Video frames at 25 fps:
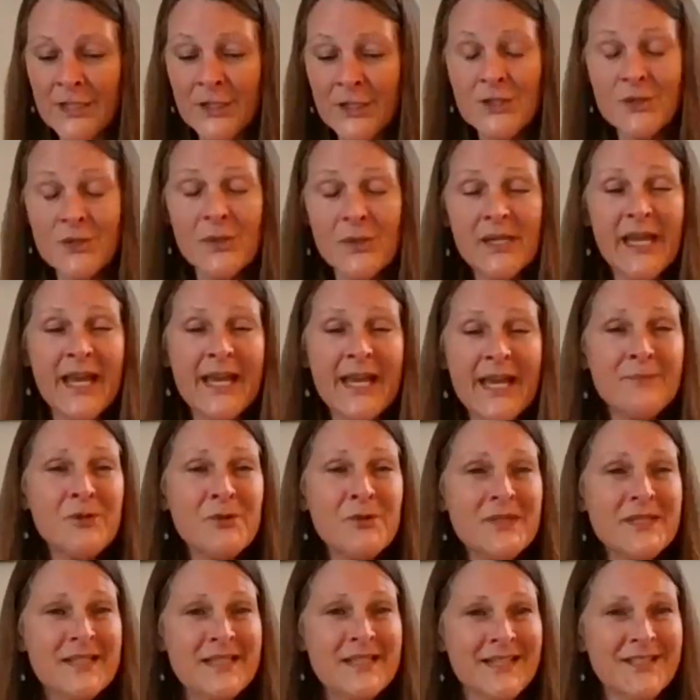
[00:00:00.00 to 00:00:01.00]
So he came
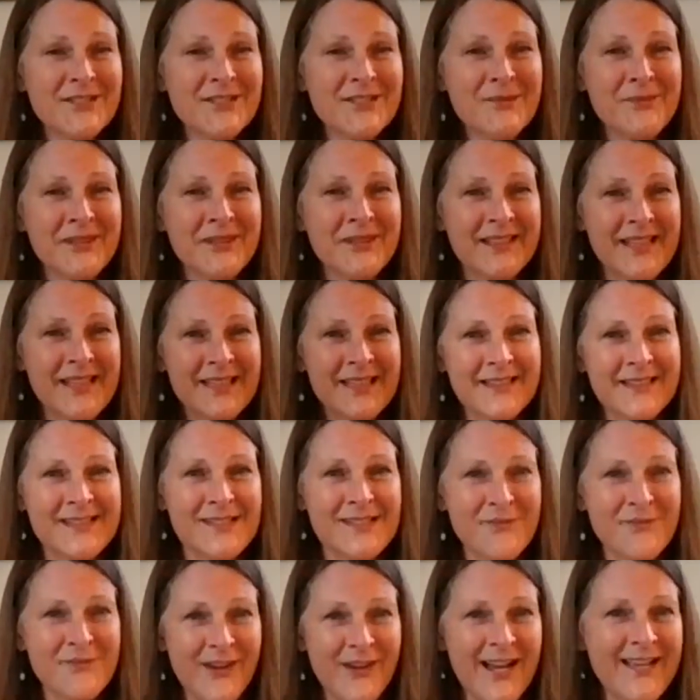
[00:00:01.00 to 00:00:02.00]
to his session with like
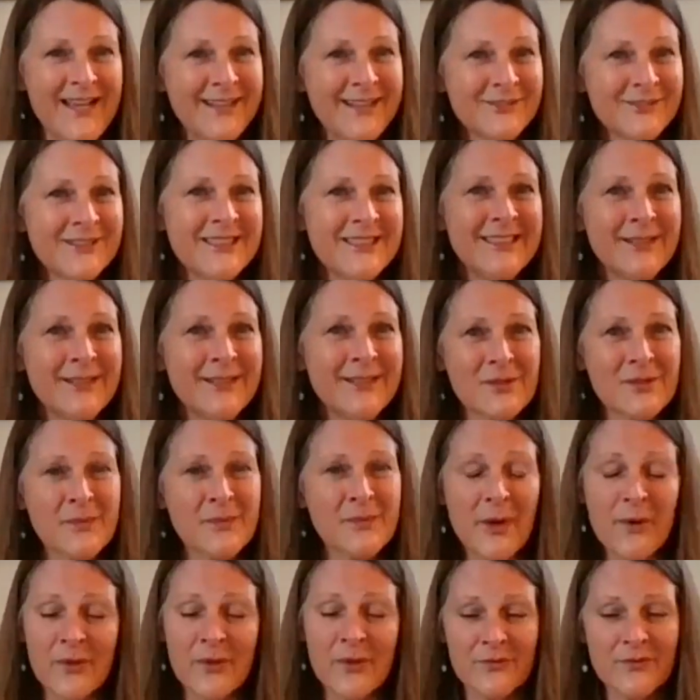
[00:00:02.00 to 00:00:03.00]
this file. Really, it was
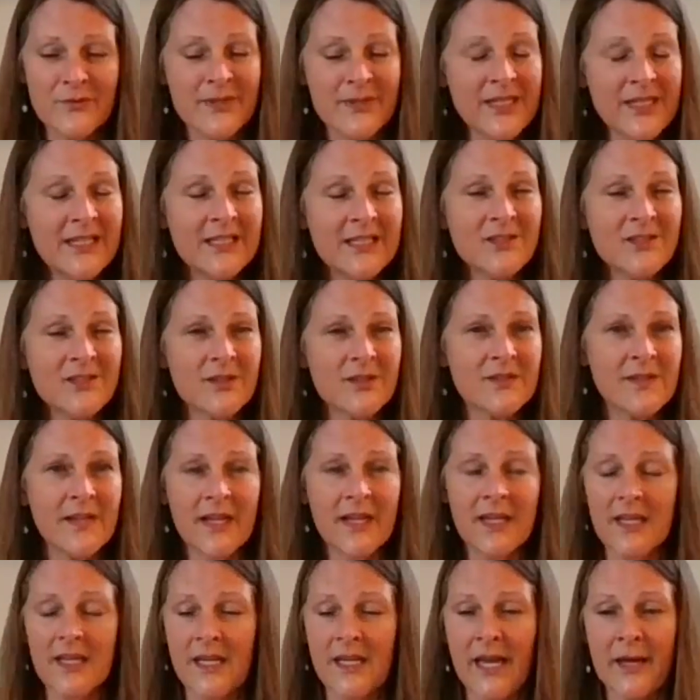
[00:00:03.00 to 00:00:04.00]
about 3 inches
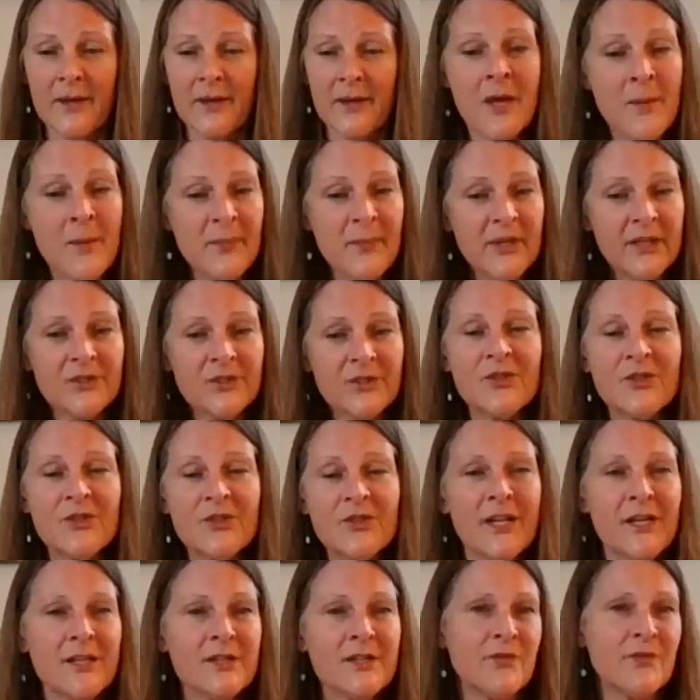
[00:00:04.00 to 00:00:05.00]
thick. He had pictures
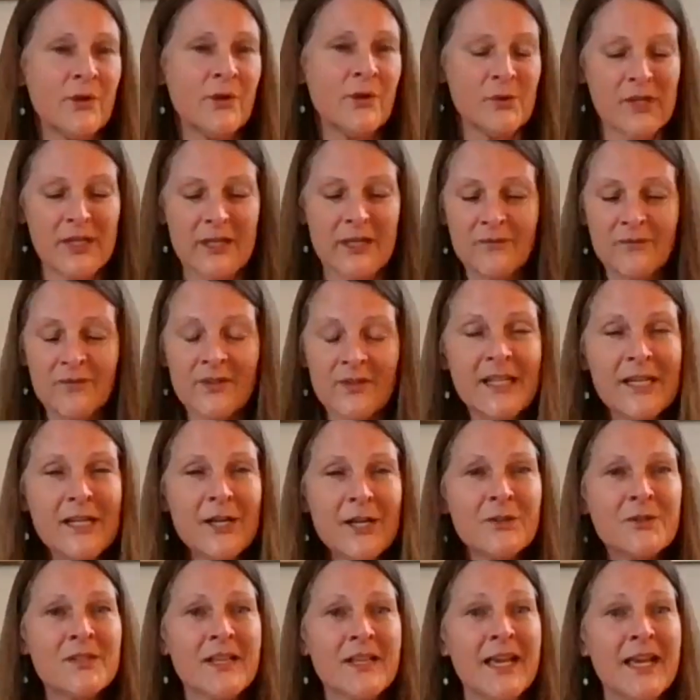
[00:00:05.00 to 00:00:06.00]
on his phone, he had
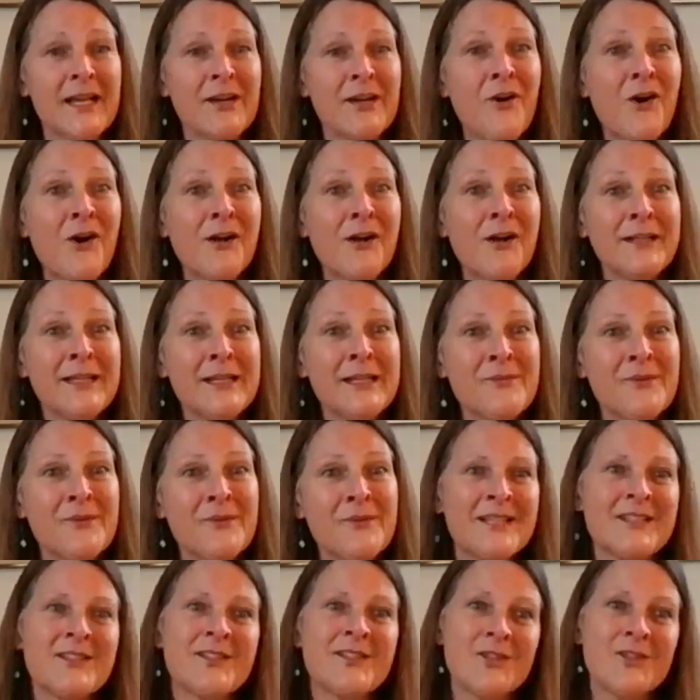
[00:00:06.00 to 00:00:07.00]
videos, and all he
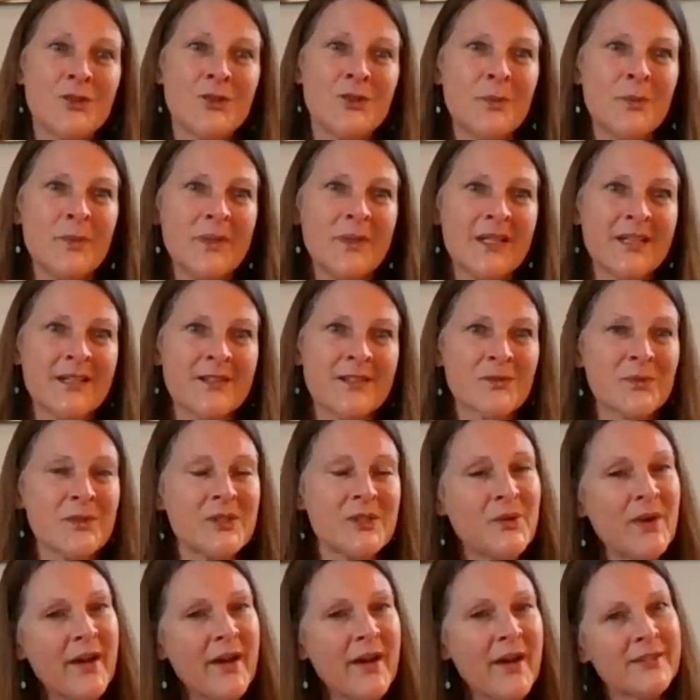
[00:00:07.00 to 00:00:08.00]
wanted to do, because when
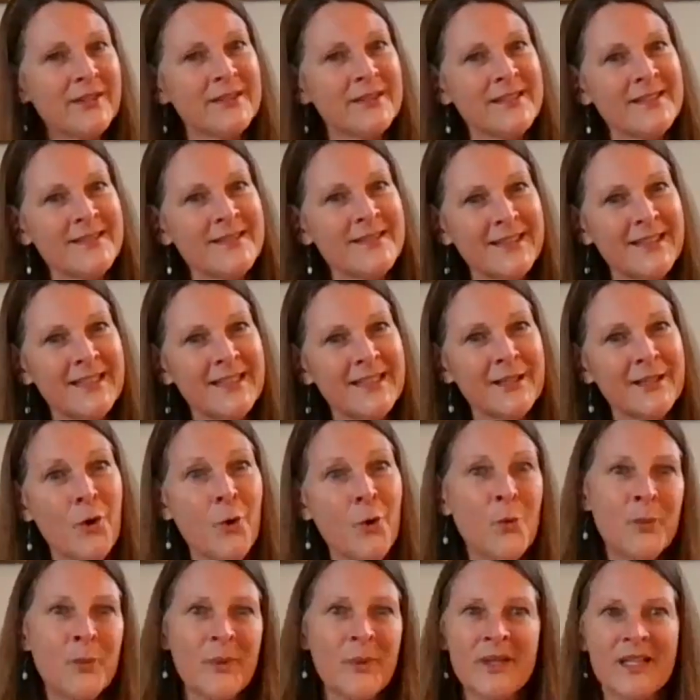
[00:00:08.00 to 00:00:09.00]
you have a listening
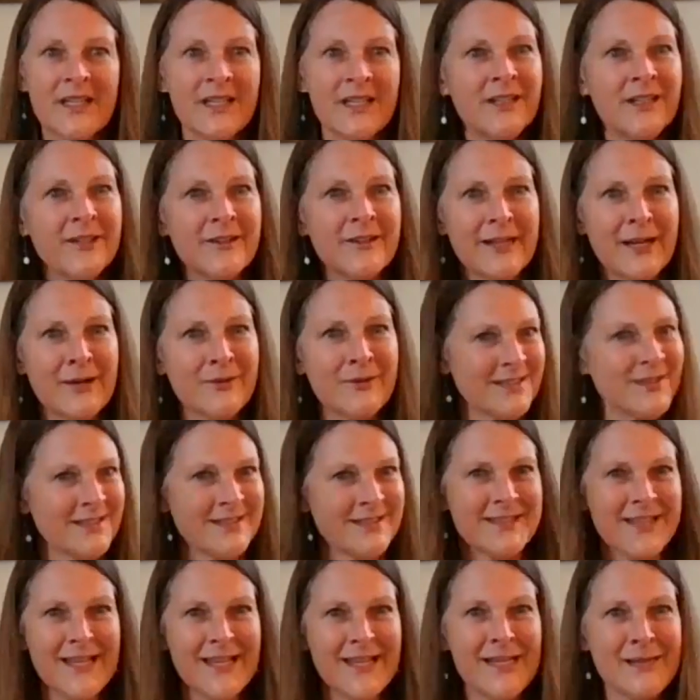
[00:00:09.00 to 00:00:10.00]
open ear, and I was
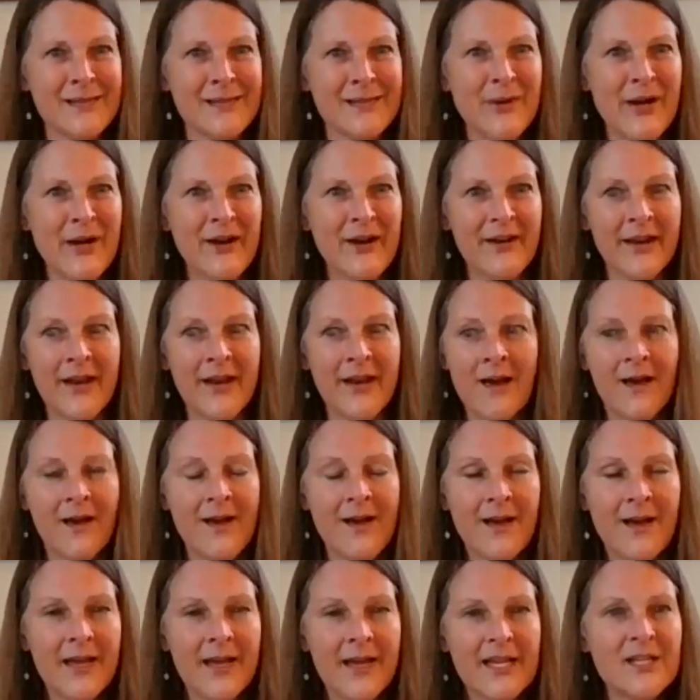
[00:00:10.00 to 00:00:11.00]
excited about it,
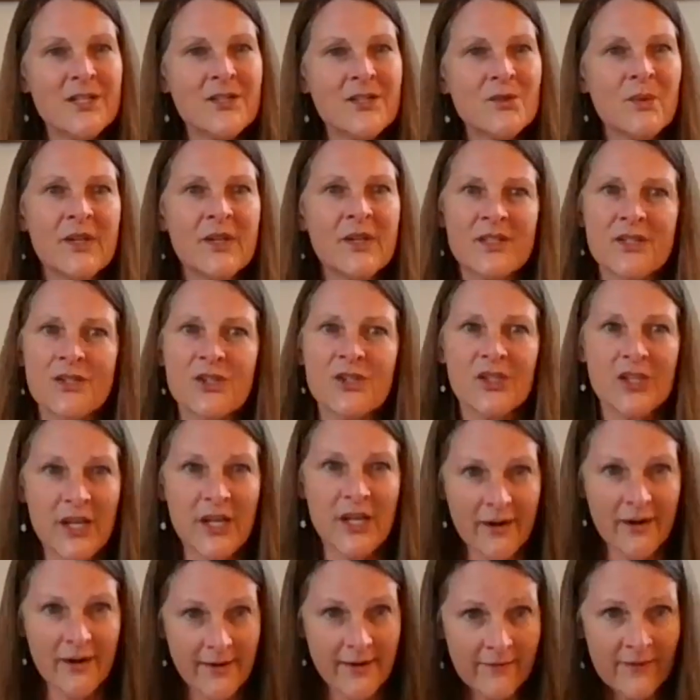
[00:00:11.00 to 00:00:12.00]
he just wanted to
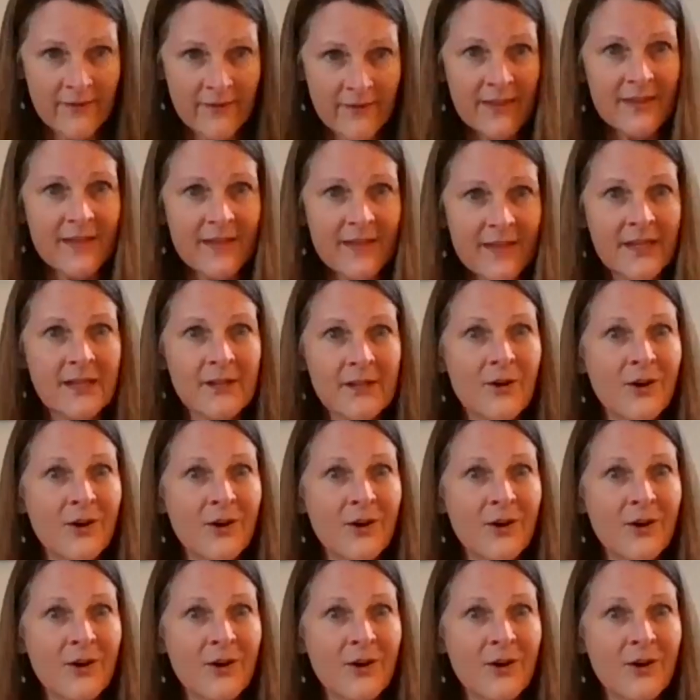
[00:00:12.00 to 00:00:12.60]
share everything,